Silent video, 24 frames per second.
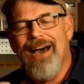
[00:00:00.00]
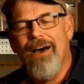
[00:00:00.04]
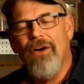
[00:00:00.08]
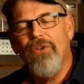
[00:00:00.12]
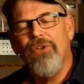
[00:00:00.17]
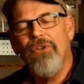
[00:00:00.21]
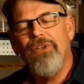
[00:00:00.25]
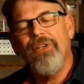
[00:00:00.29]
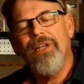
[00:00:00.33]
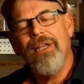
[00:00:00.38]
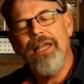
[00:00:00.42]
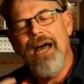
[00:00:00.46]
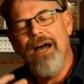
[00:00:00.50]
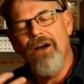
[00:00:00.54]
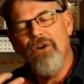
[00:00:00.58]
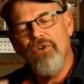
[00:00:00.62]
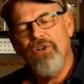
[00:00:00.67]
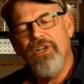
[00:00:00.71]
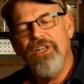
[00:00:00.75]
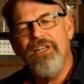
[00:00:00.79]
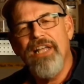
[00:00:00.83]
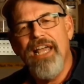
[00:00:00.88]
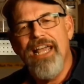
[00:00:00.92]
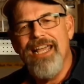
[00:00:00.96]
How
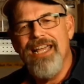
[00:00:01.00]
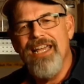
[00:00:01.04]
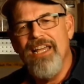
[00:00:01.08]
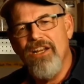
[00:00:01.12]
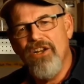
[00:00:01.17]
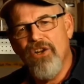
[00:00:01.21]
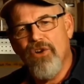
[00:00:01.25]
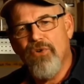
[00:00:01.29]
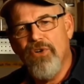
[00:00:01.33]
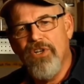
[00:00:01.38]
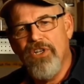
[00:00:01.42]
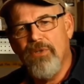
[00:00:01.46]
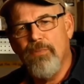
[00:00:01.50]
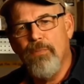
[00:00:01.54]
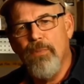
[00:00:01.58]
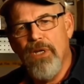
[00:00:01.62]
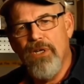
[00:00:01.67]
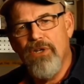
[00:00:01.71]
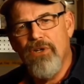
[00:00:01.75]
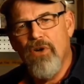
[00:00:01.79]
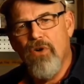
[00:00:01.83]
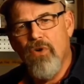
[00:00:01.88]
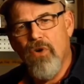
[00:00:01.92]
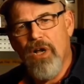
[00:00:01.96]
can they increase
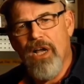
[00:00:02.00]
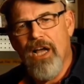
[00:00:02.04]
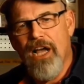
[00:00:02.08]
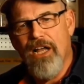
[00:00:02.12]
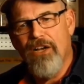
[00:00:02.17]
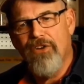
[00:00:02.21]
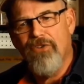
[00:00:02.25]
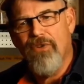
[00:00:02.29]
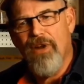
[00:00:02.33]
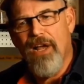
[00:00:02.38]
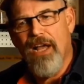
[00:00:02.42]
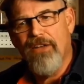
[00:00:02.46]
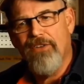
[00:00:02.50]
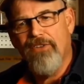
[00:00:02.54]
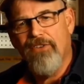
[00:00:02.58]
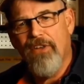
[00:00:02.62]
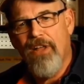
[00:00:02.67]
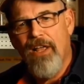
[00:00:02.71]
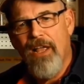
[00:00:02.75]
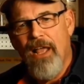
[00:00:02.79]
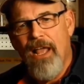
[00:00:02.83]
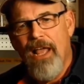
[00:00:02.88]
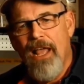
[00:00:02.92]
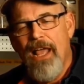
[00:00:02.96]
mid-tone
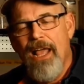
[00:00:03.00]
contrast?